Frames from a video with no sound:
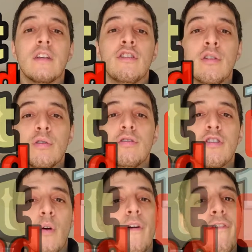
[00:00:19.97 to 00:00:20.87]

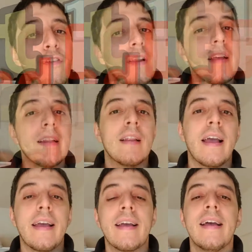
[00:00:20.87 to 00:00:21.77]
use your affiliate
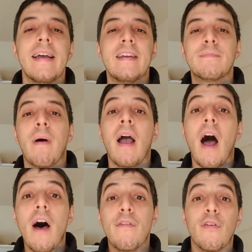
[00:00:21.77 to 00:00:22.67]
link is by
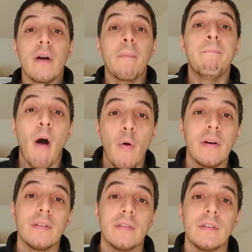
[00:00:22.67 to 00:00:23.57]
offering
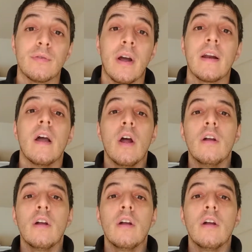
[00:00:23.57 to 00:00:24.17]
bonuses, right?